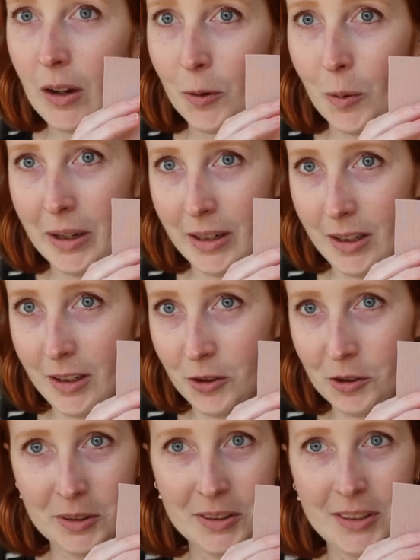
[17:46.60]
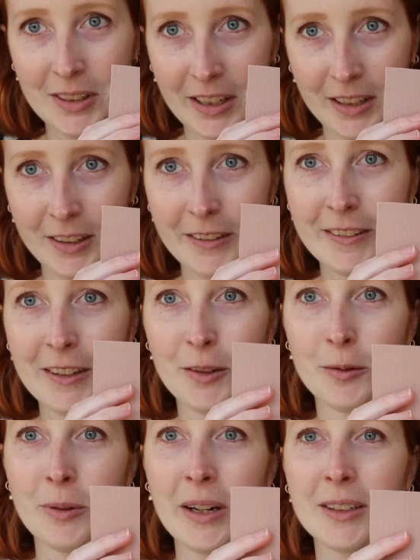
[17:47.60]
quite an interesting
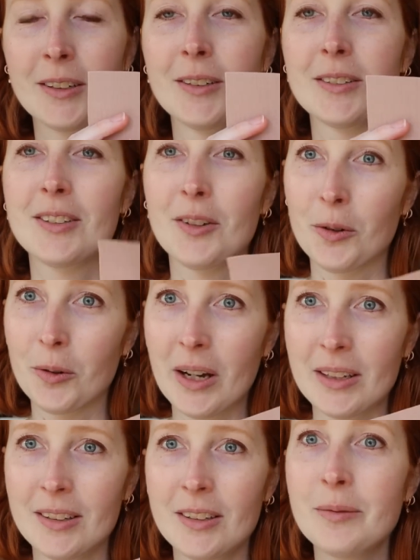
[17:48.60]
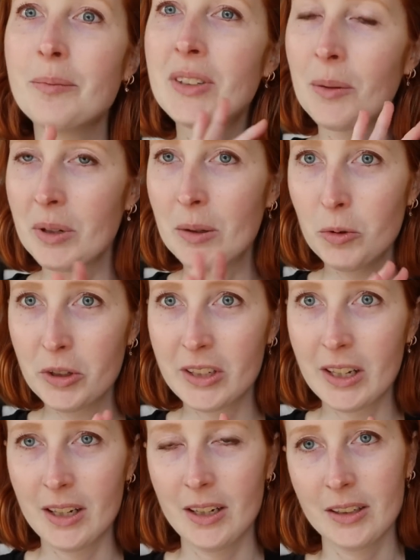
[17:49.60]
little wrinkle. So some people
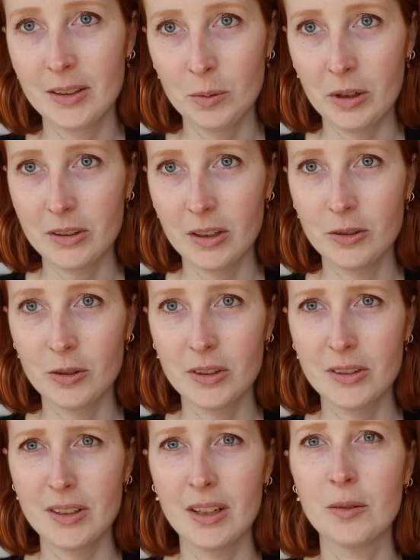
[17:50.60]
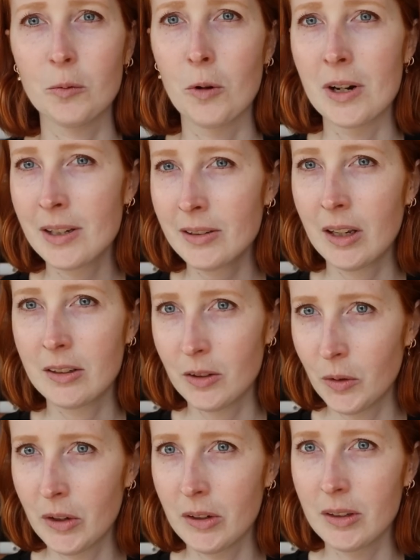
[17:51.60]
did express interest in what does that
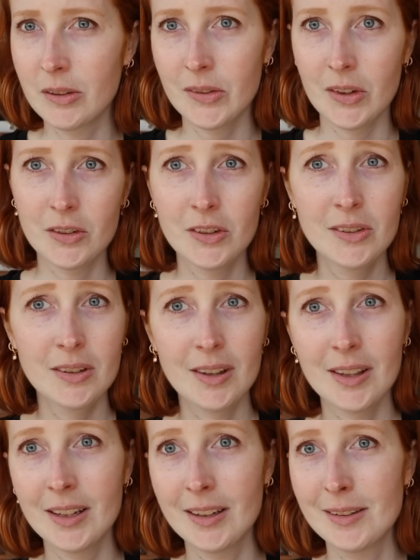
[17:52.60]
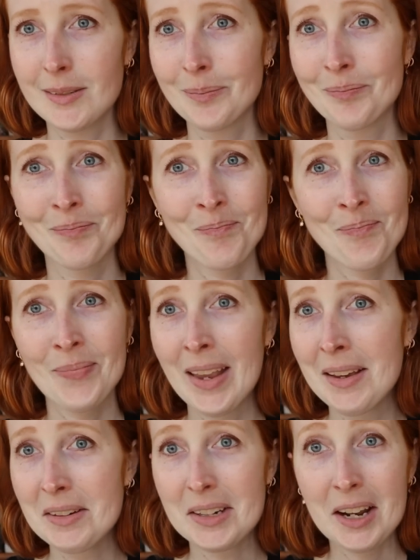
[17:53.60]
do to the stitches. The thing is,
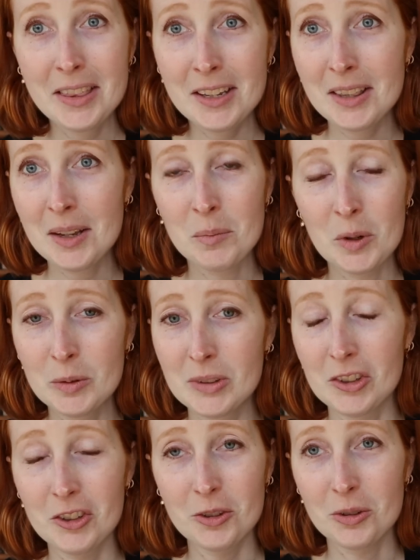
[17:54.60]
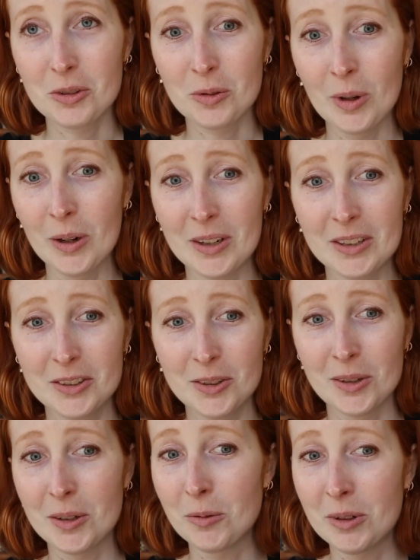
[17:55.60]
nothing that most stitchers throughout
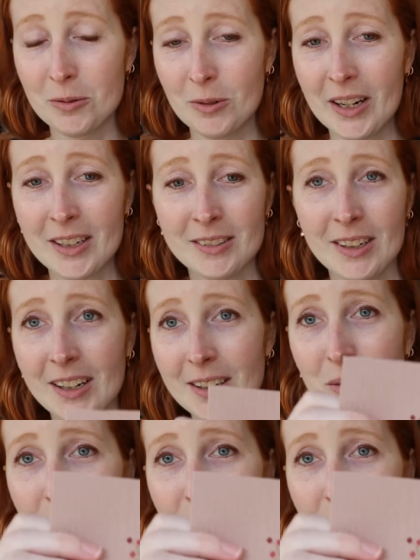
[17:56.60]
history wouldn't recognize